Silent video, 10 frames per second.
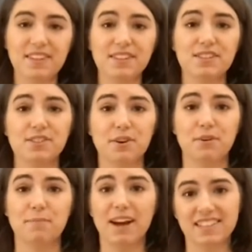
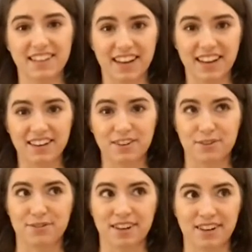So my singing
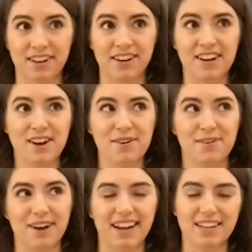career,
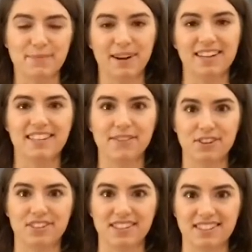or I guess my
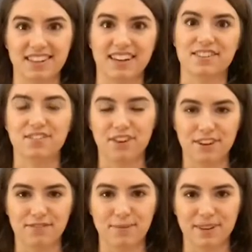endeavors in singing,
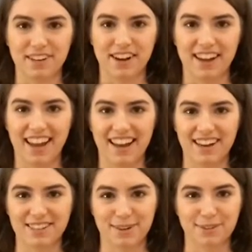started from a young
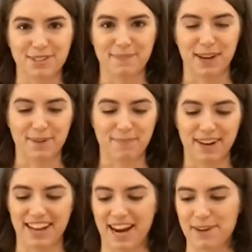age. I wasn't making
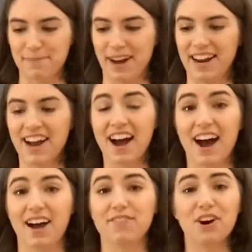money at it, but
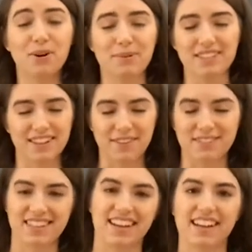I have always loved
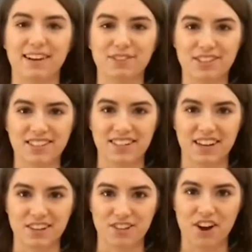singing. Ever since I
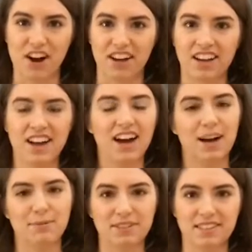could talk,
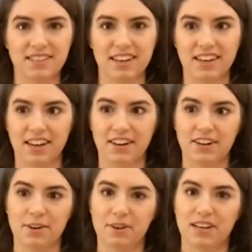I would sing
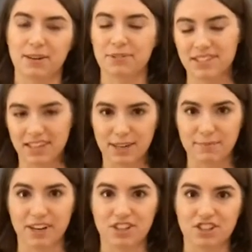karaoke, I would sing in
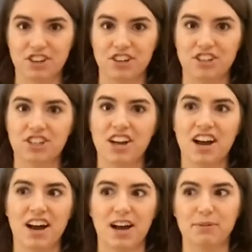my church,
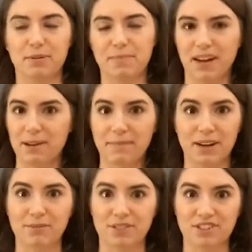I would make up my
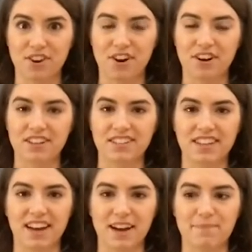own songs,
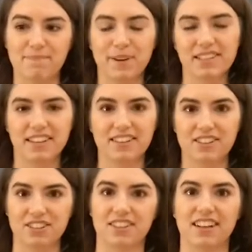basically
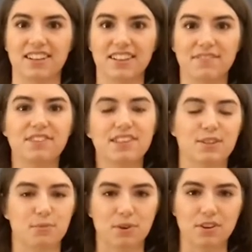just like lived in
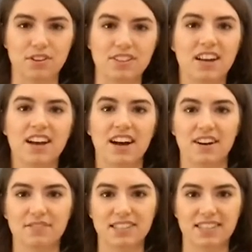this world
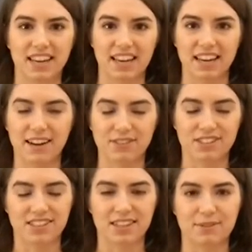of singing ever
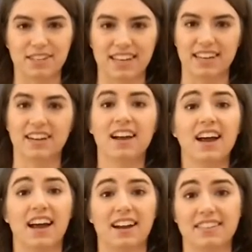since I was a kid.
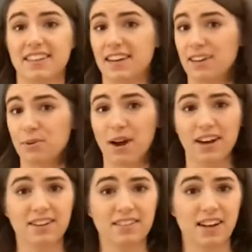And I sang in
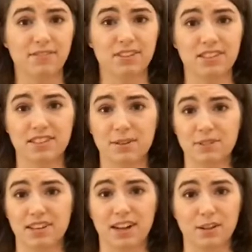choirs ever since I
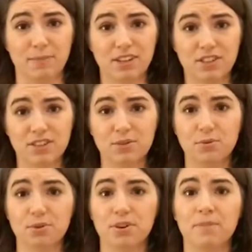was in elementary
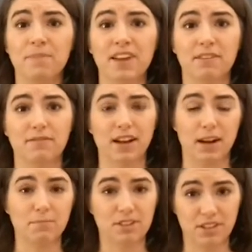school, right
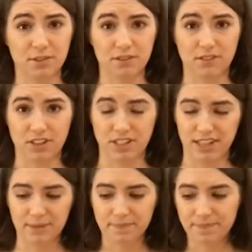up to
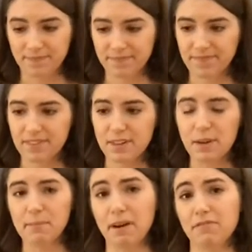university.
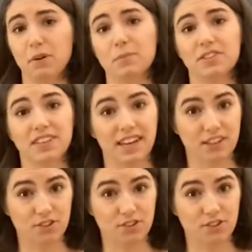My formal singing